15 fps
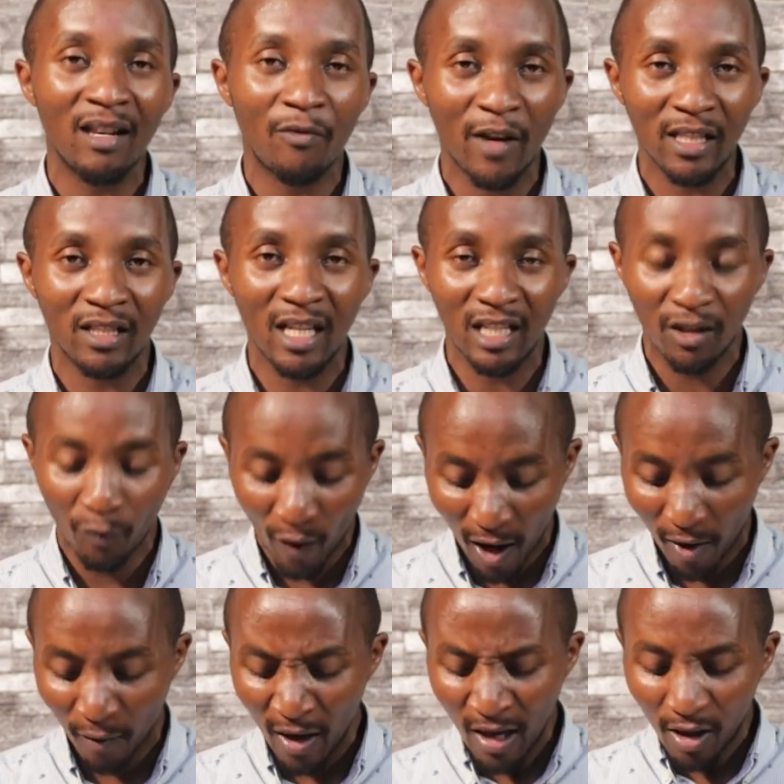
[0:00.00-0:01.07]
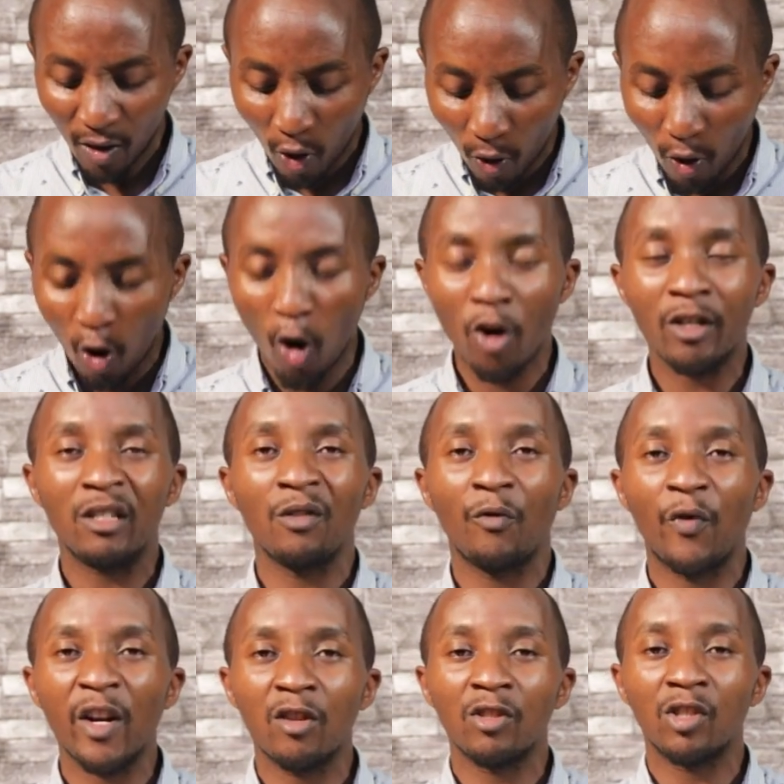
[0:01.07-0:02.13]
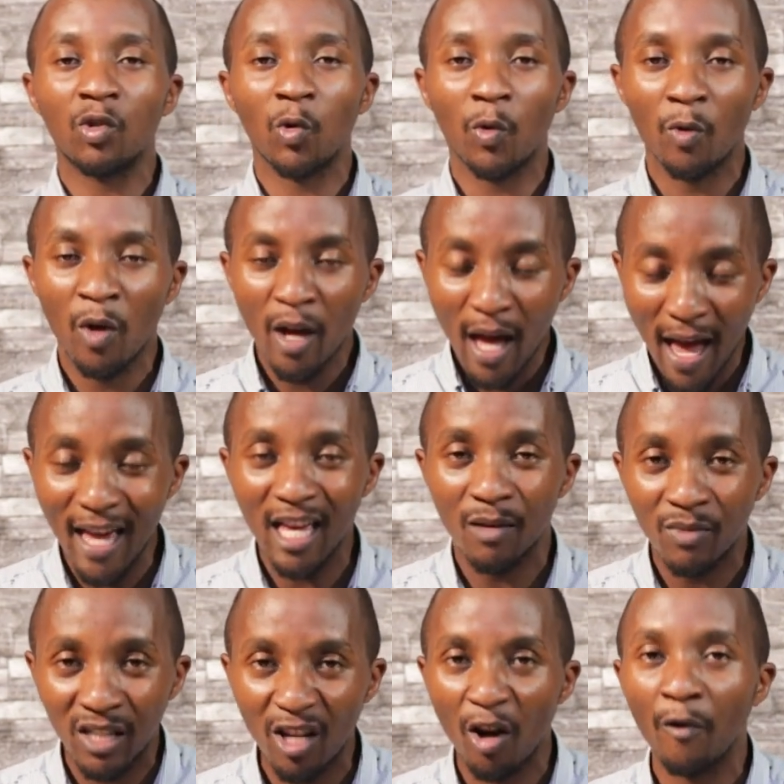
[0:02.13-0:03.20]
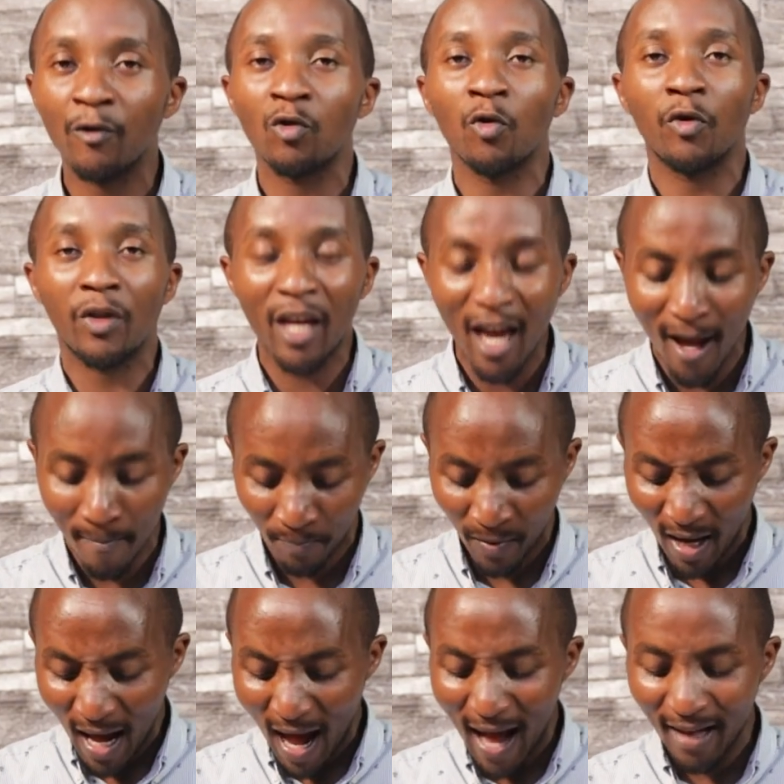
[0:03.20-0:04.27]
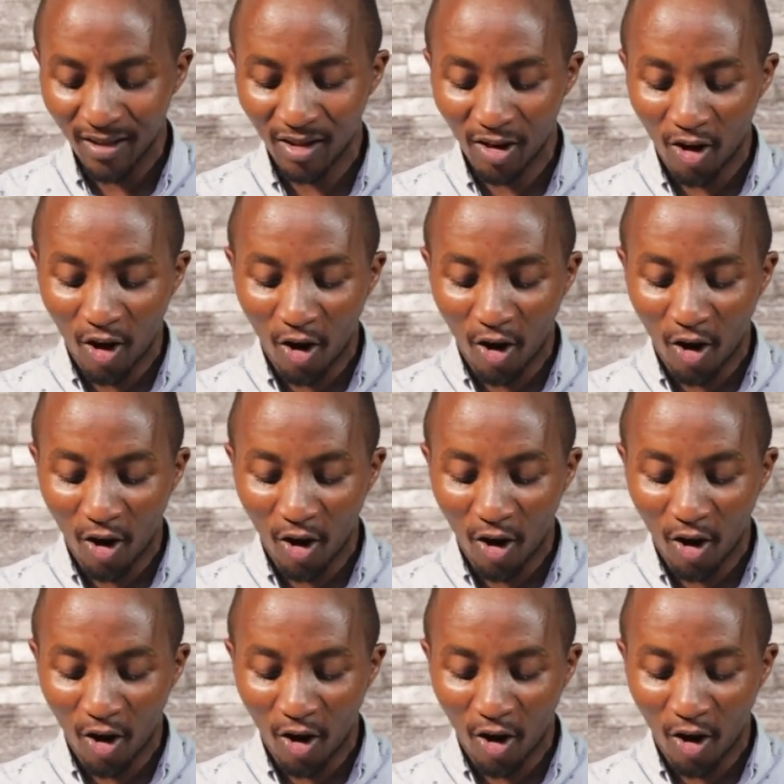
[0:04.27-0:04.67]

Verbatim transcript: in verse thirty-five, God reveals to uh, himself to them as